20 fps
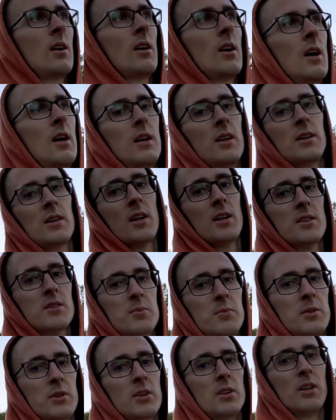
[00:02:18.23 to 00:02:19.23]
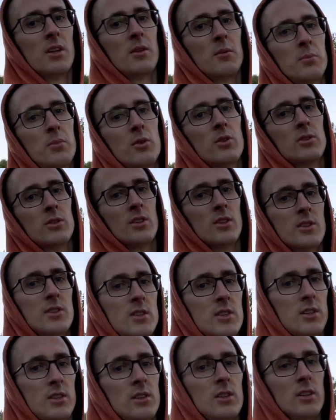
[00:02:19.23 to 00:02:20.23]
and has been an important
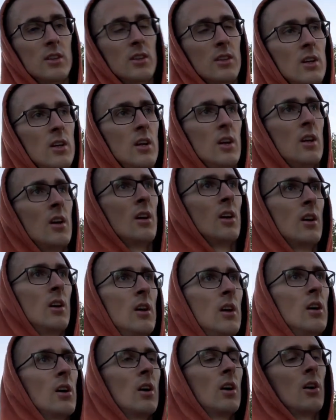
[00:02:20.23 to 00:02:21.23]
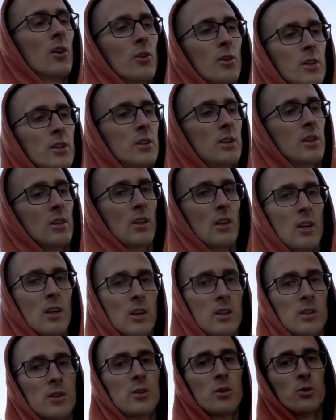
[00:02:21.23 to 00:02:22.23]
city already like
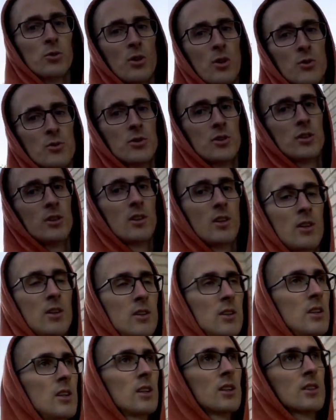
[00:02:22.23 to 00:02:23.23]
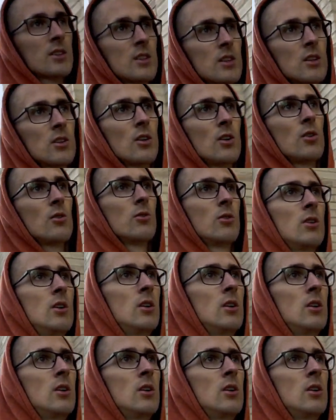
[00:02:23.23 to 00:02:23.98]
2000 years ago.